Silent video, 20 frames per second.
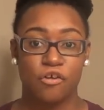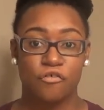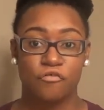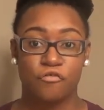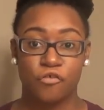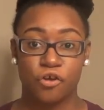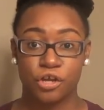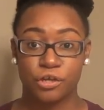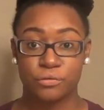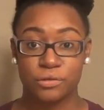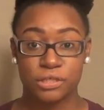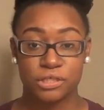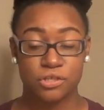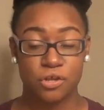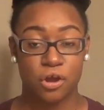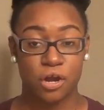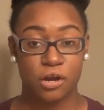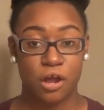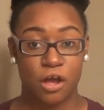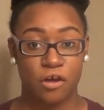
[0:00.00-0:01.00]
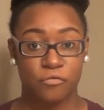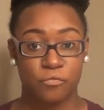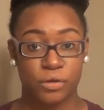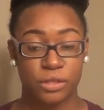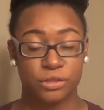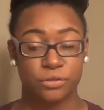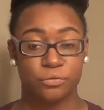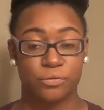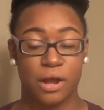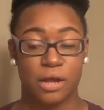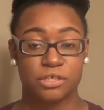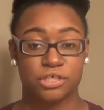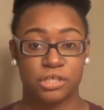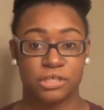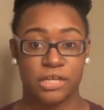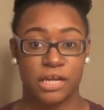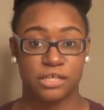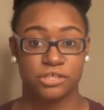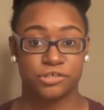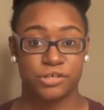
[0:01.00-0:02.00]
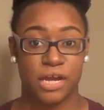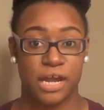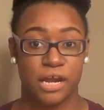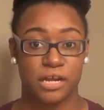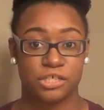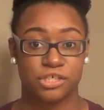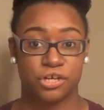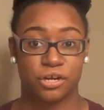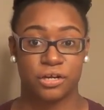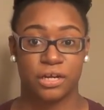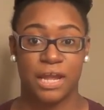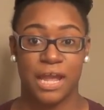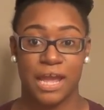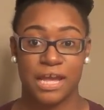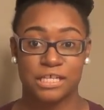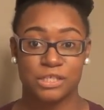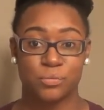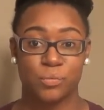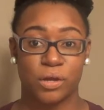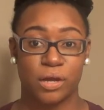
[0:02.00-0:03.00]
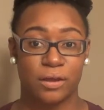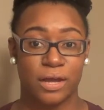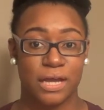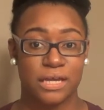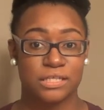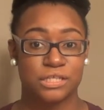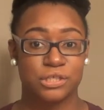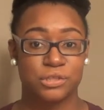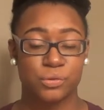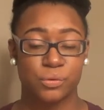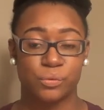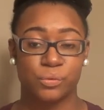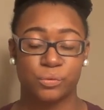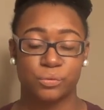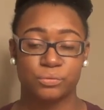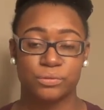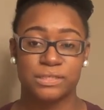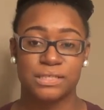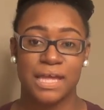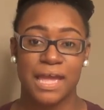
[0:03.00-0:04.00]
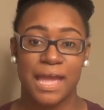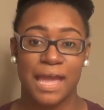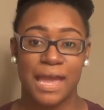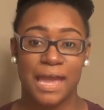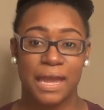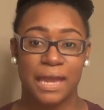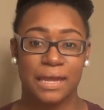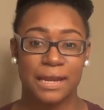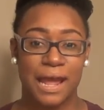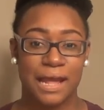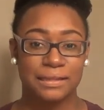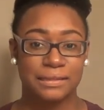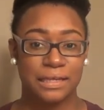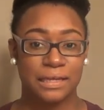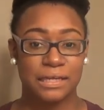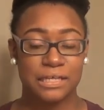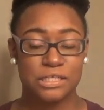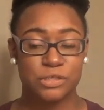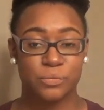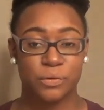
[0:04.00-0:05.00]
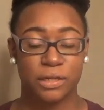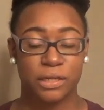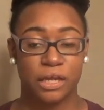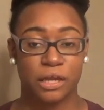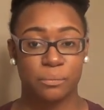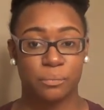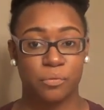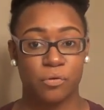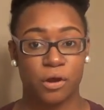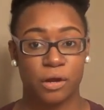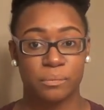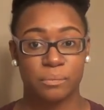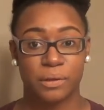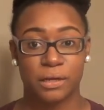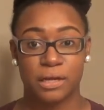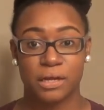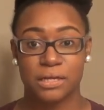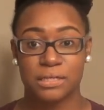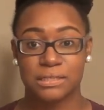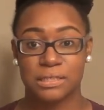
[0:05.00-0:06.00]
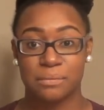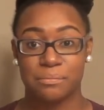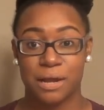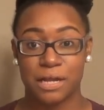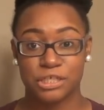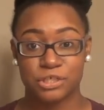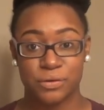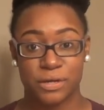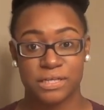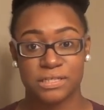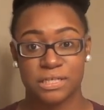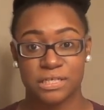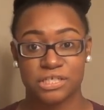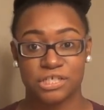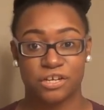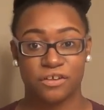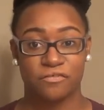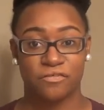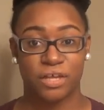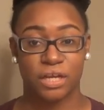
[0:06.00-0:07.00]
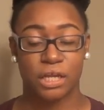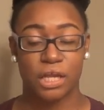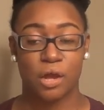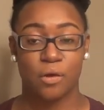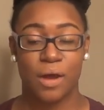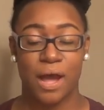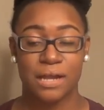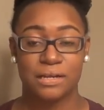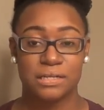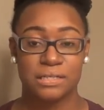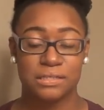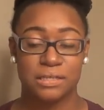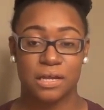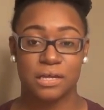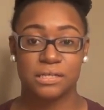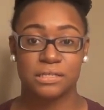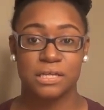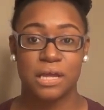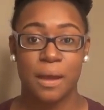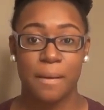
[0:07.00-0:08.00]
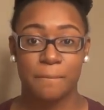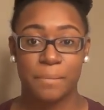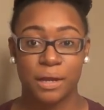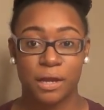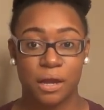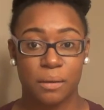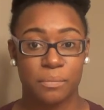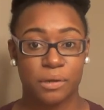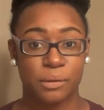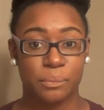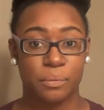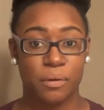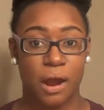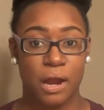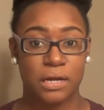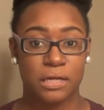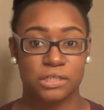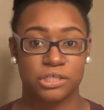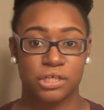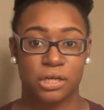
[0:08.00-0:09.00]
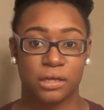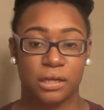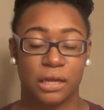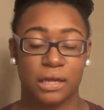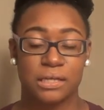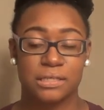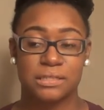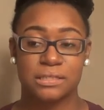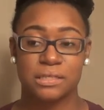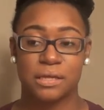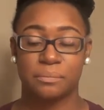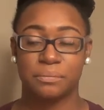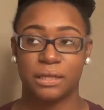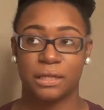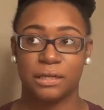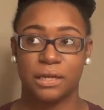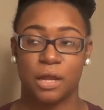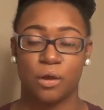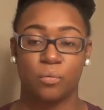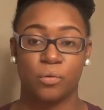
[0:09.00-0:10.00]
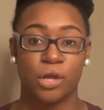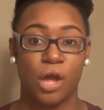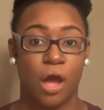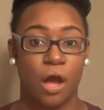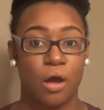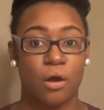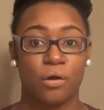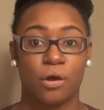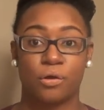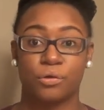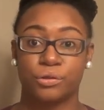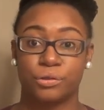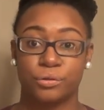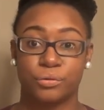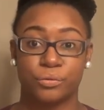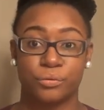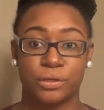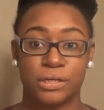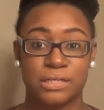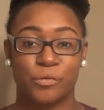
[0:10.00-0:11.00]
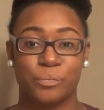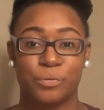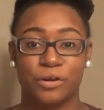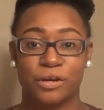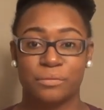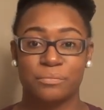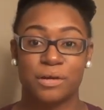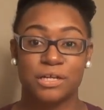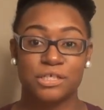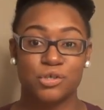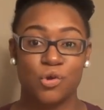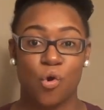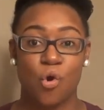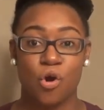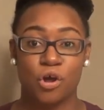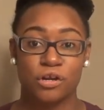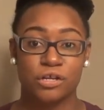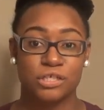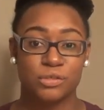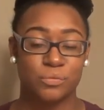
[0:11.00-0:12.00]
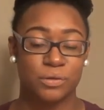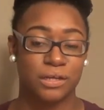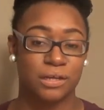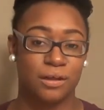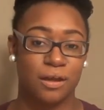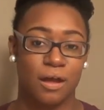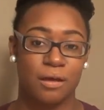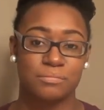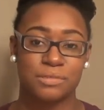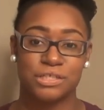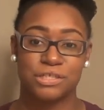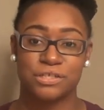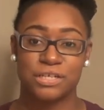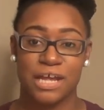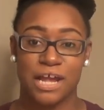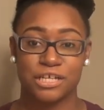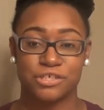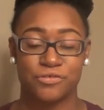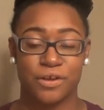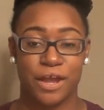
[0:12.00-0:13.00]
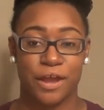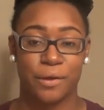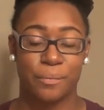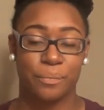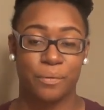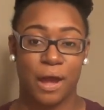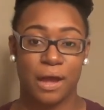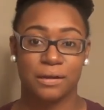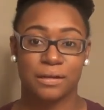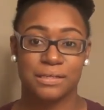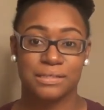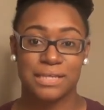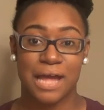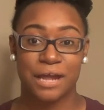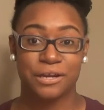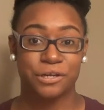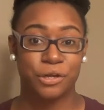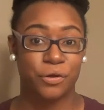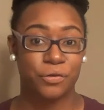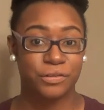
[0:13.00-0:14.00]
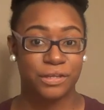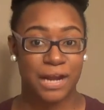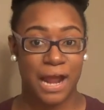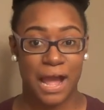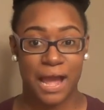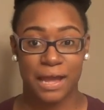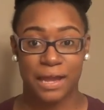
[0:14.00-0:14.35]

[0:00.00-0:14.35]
for you to start off with throughout your natural hair journey, as well as tools. And I think it's really important because in my transitioning video I discussed becoming a product junkie. It's something that we all go through, and it's pretty much hoarders when it comes to natural hair products. I know that